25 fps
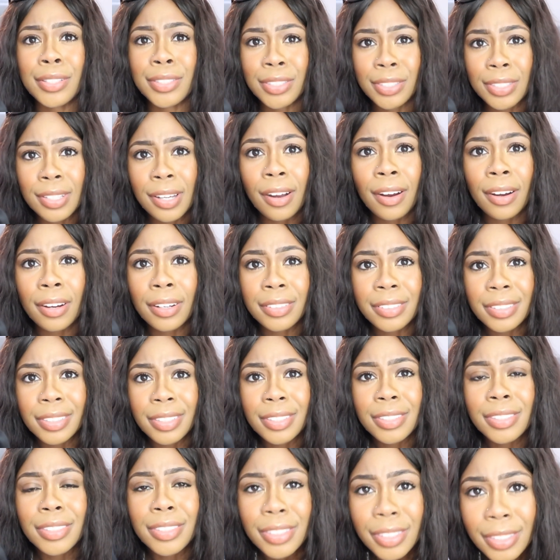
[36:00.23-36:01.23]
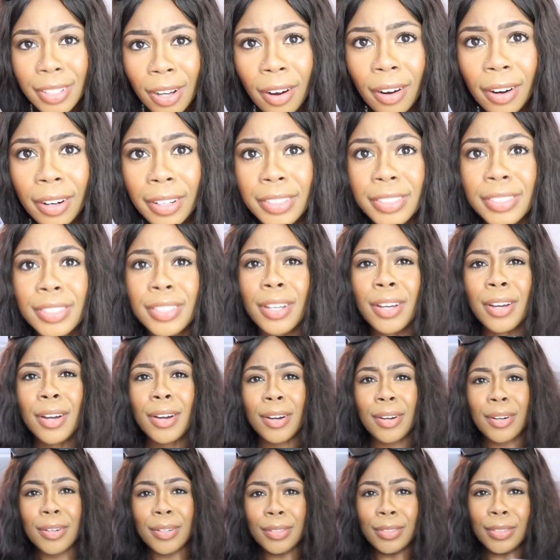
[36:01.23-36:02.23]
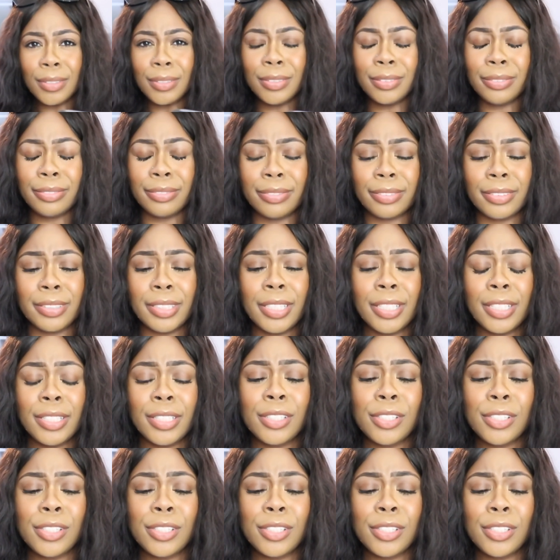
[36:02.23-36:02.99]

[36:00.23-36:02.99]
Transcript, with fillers: stars stars oof